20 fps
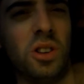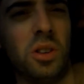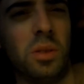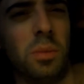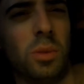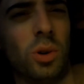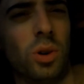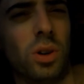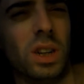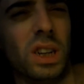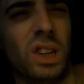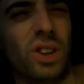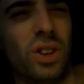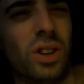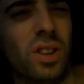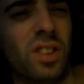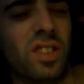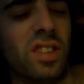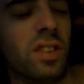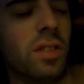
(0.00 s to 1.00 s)
Good morning,
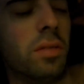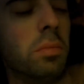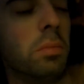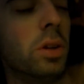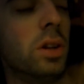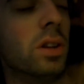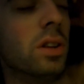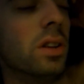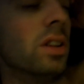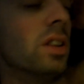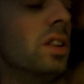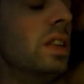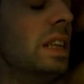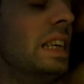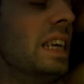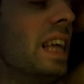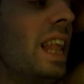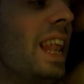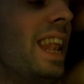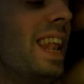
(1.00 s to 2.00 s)
ducks. It's Monday,
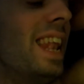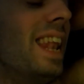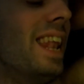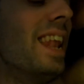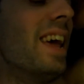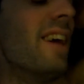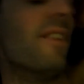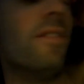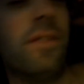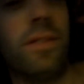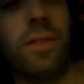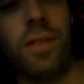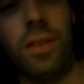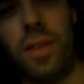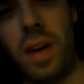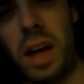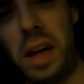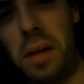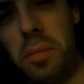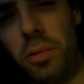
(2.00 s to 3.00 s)
the 11th
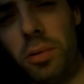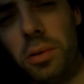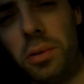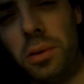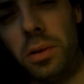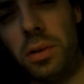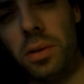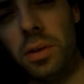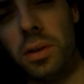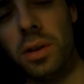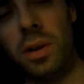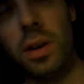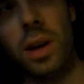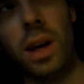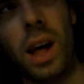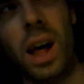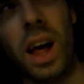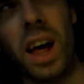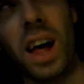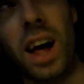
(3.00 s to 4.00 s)
of April.
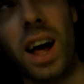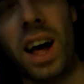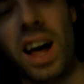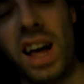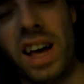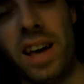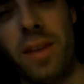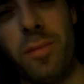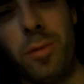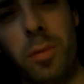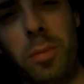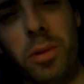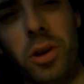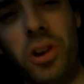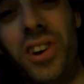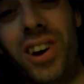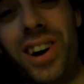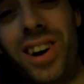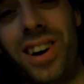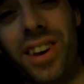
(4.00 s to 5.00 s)
I am a
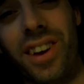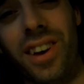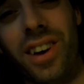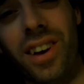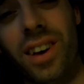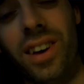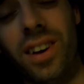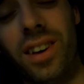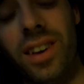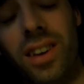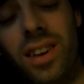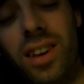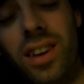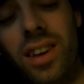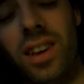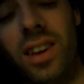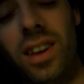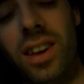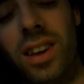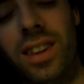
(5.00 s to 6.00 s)
banana,
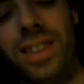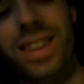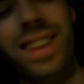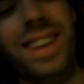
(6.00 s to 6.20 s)
and